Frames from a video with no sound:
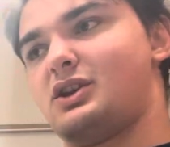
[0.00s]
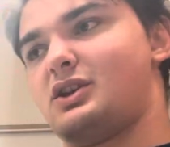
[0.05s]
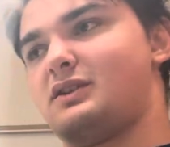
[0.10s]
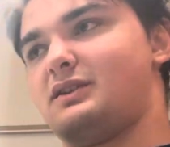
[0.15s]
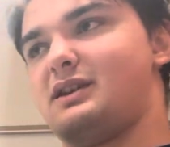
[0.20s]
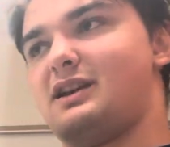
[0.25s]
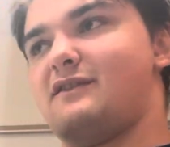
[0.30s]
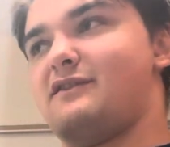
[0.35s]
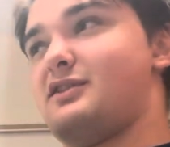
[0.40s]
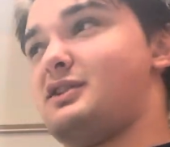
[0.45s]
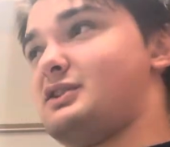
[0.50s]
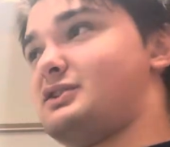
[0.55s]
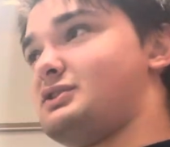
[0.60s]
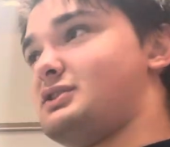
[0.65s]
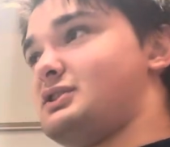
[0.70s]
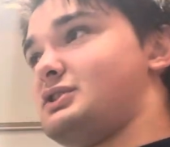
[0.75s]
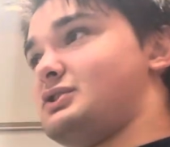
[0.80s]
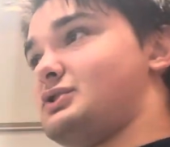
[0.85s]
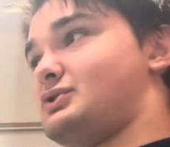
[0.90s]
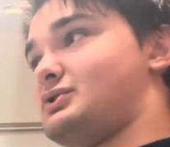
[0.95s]
the aviation
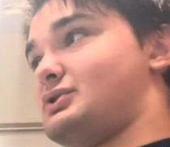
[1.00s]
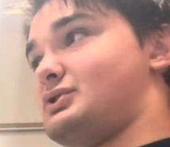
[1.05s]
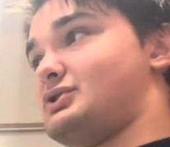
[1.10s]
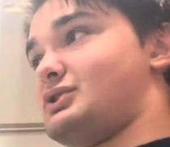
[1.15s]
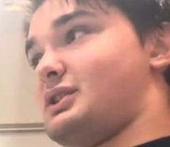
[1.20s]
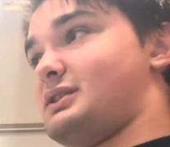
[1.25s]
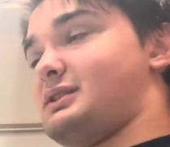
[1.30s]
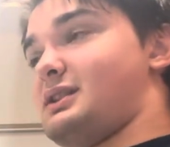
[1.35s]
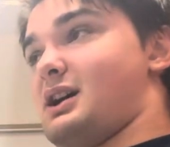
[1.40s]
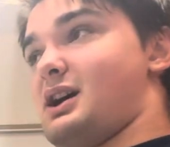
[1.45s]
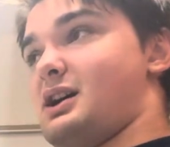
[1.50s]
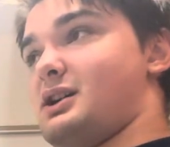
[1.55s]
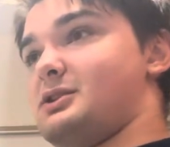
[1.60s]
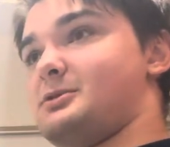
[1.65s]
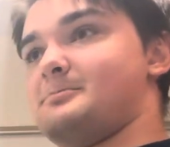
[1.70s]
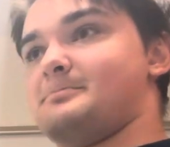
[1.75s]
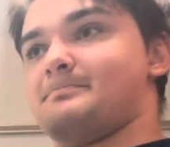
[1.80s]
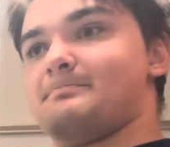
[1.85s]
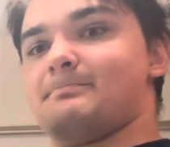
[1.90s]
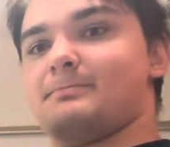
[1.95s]
industry shut down,
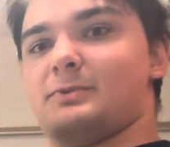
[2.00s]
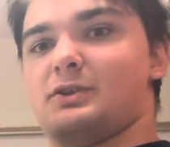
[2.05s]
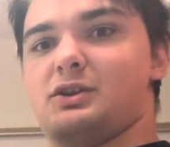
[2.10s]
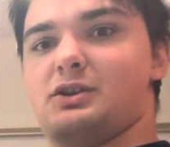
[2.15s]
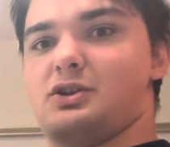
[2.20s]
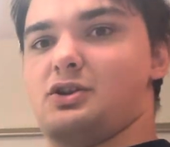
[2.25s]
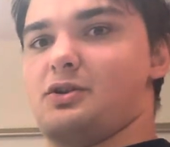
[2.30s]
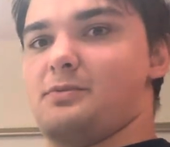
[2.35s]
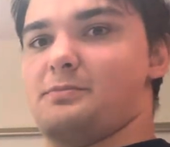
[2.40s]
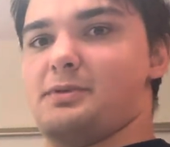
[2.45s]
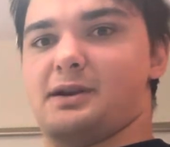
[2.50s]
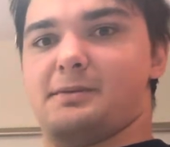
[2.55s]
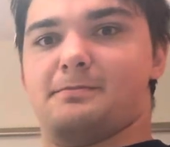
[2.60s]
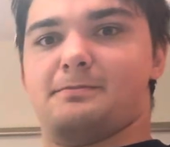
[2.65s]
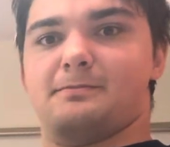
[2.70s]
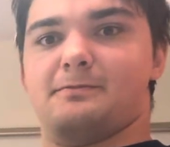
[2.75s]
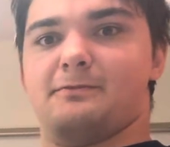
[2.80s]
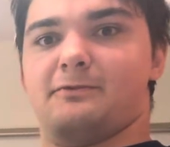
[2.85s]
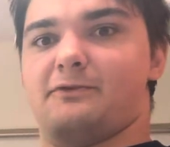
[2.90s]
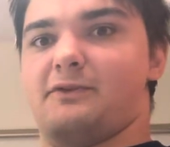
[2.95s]
big
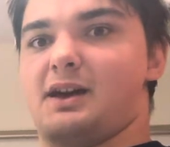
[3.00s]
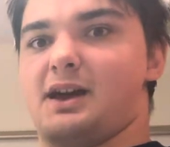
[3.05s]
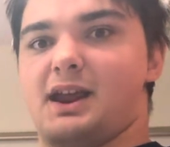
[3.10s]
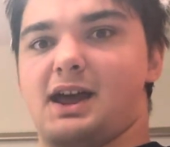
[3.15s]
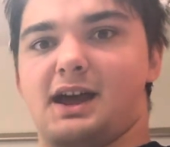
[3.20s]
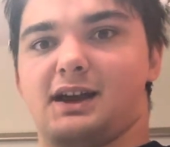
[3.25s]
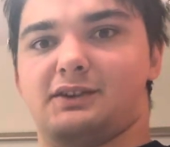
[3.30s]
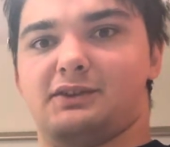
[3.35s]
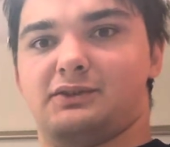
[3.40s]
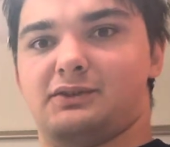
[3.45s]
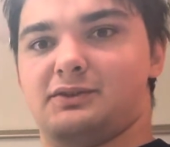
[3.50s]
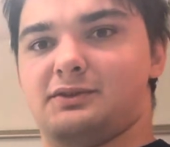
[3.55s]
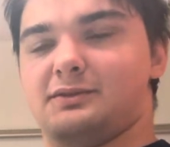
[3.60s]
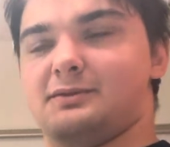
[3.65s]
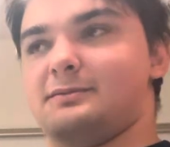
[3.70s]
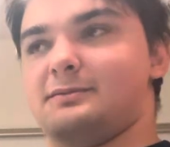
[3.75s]
FedEx,